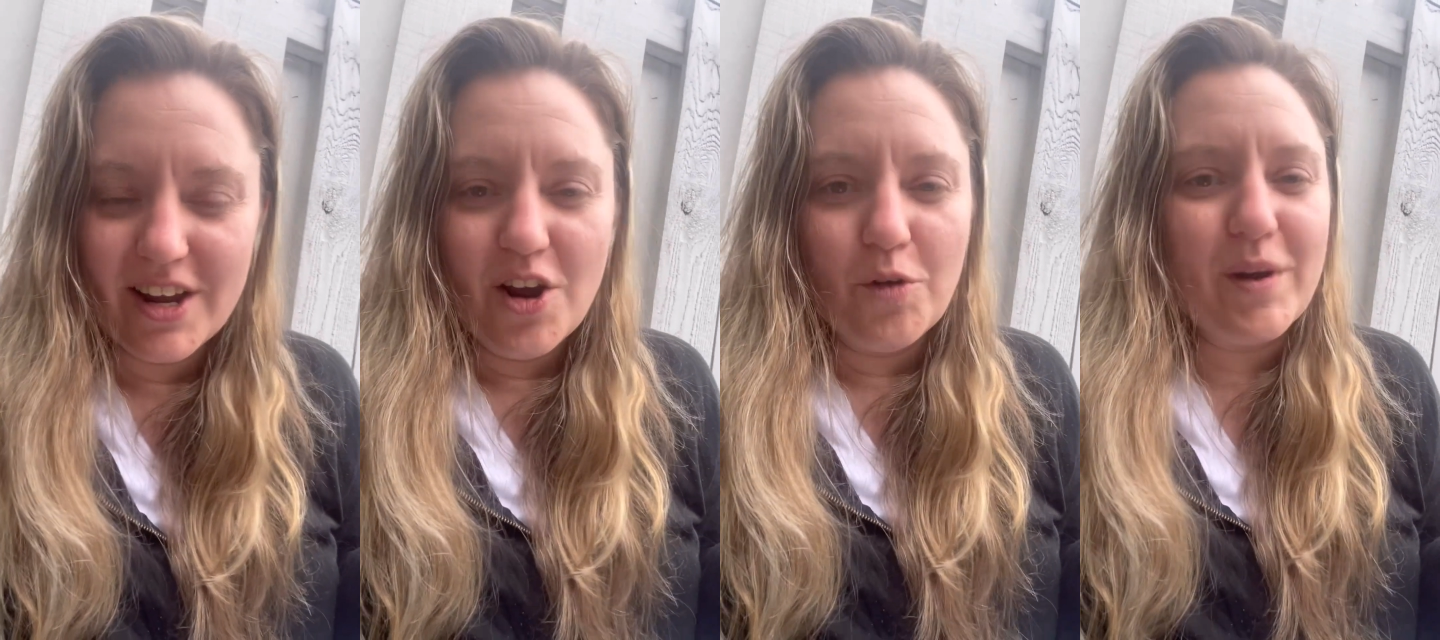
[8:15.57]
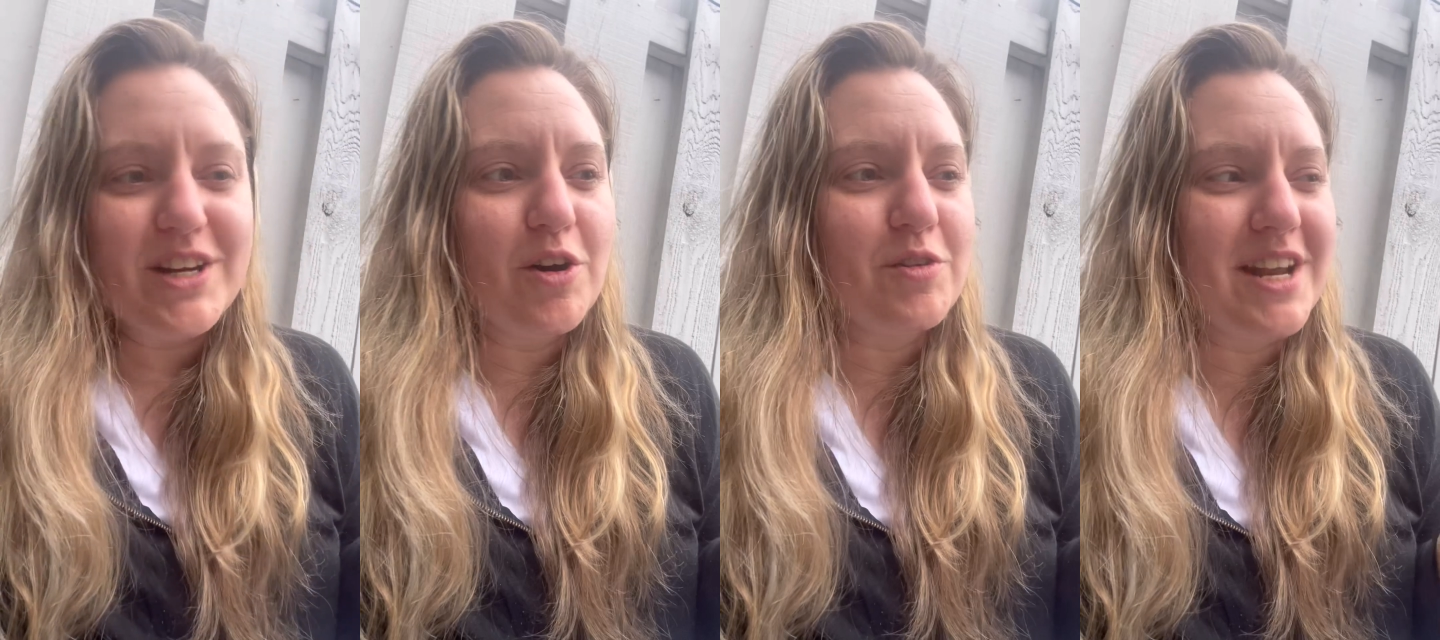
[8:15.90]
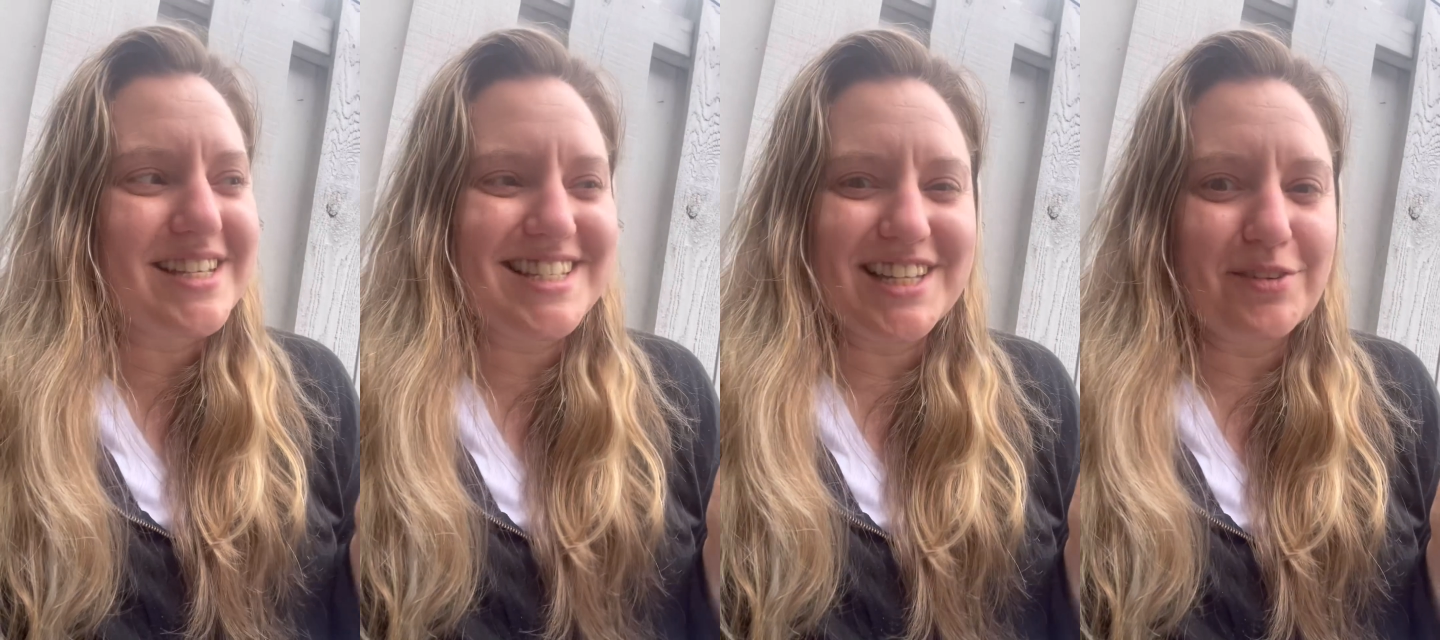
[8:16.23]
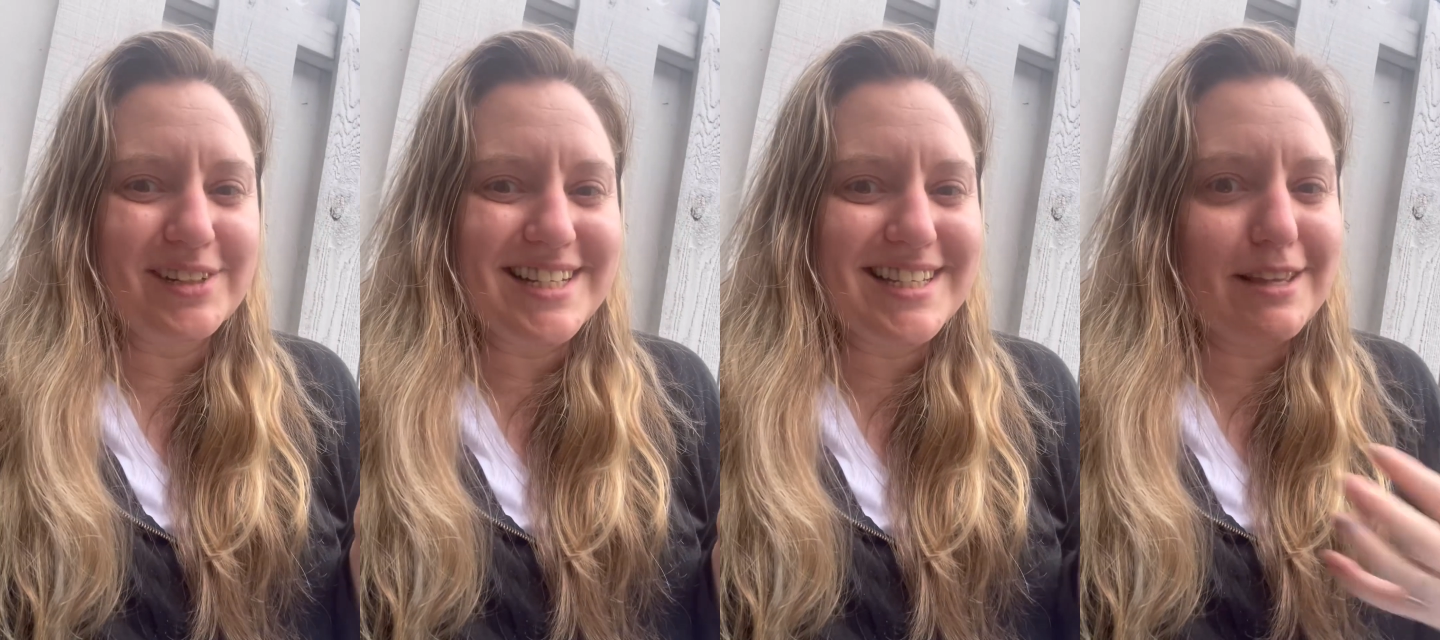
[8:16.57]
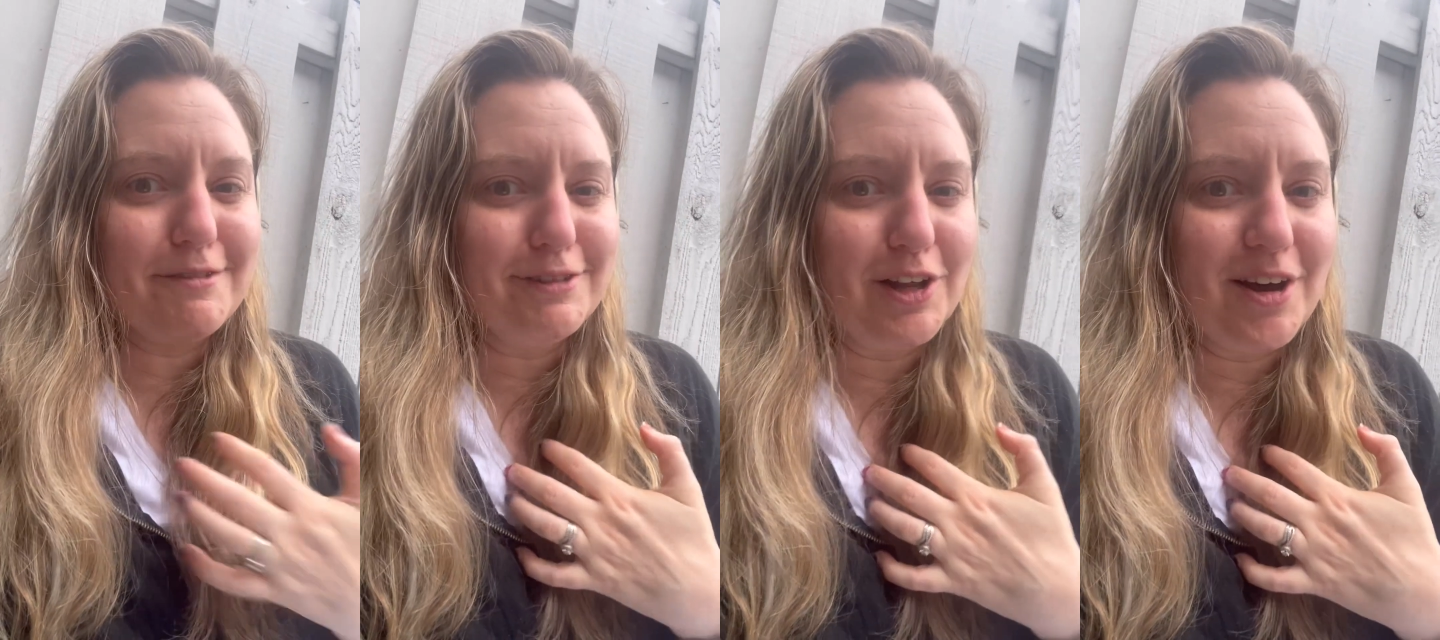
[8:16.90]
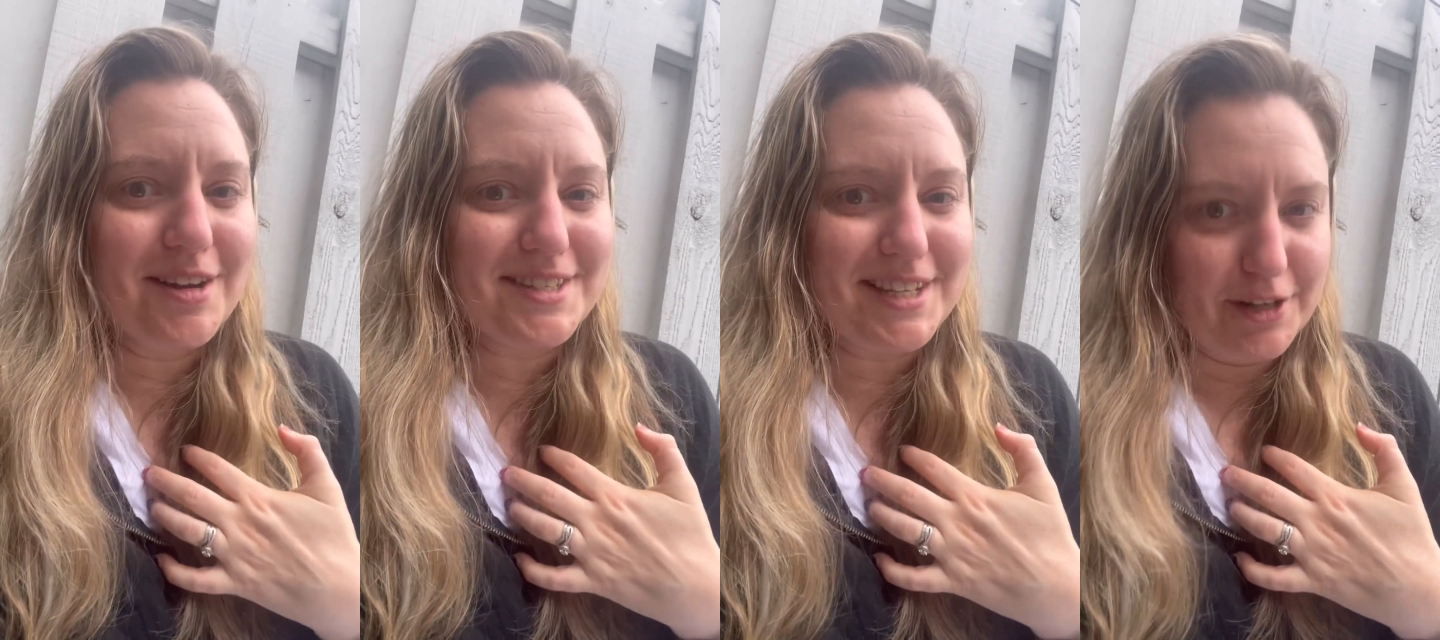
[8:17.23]
We don't necessarily see the
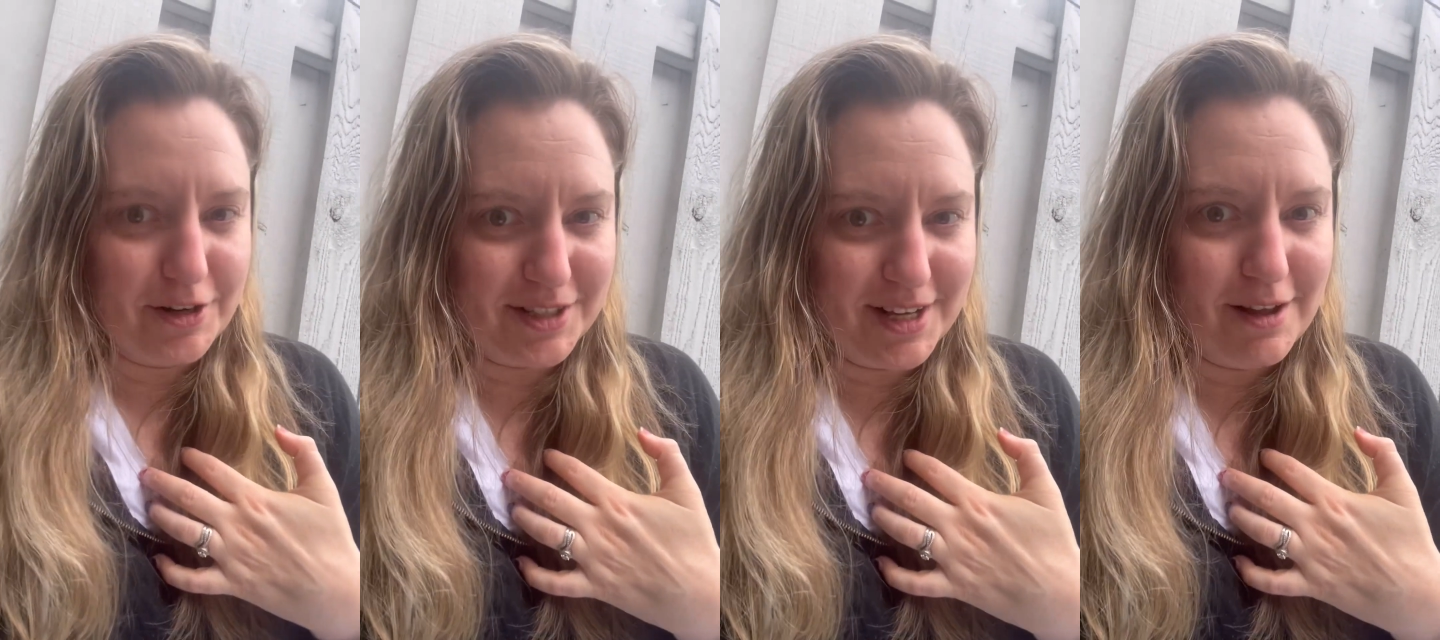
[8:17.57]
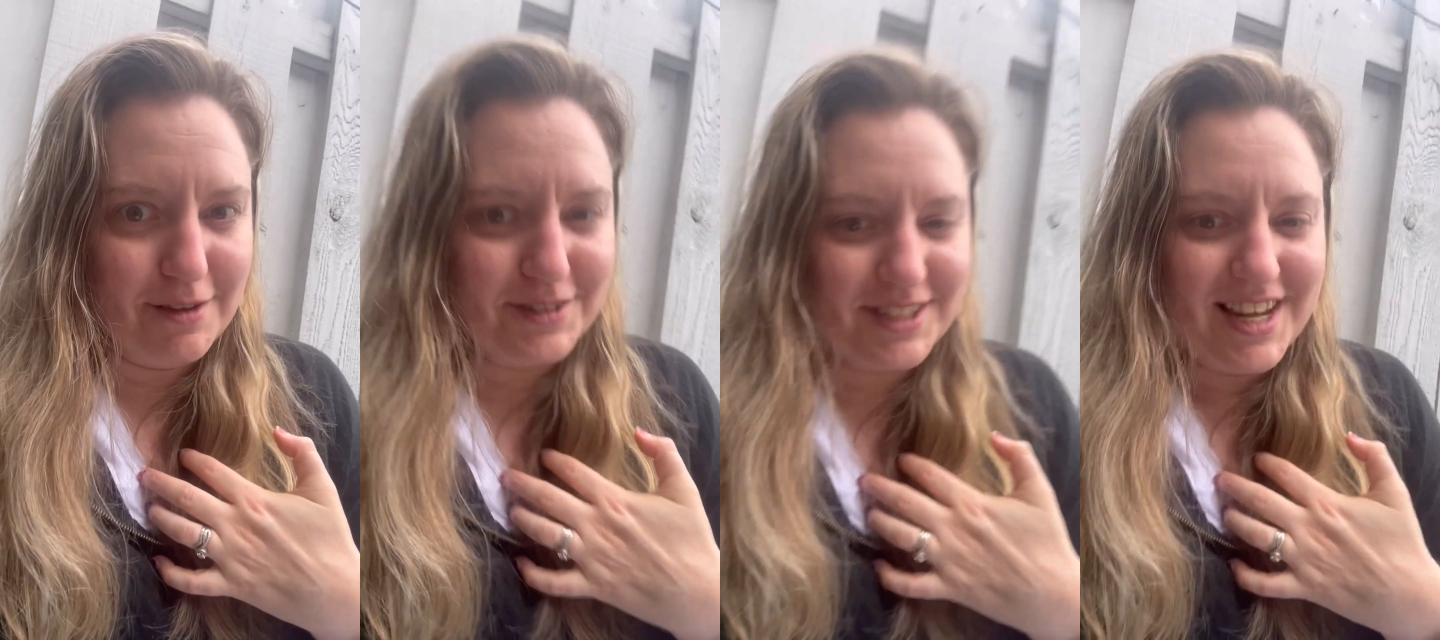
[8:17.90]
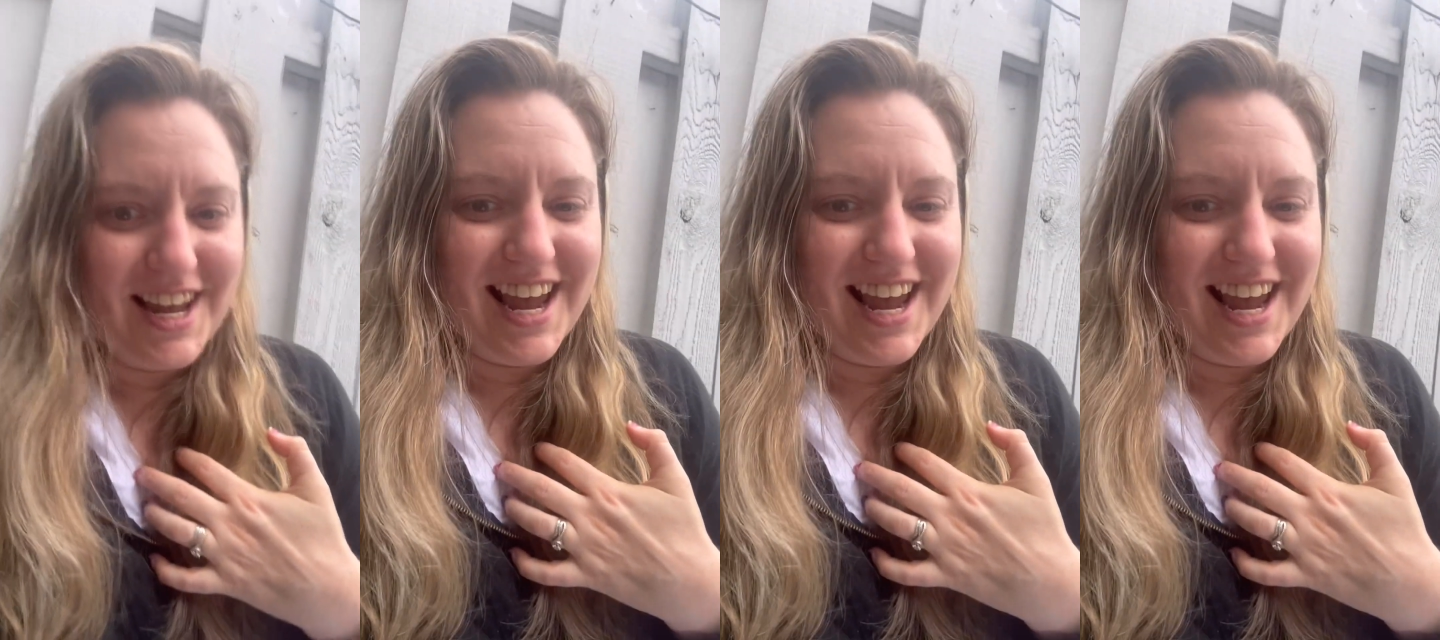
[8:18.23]
flaws in ourselves.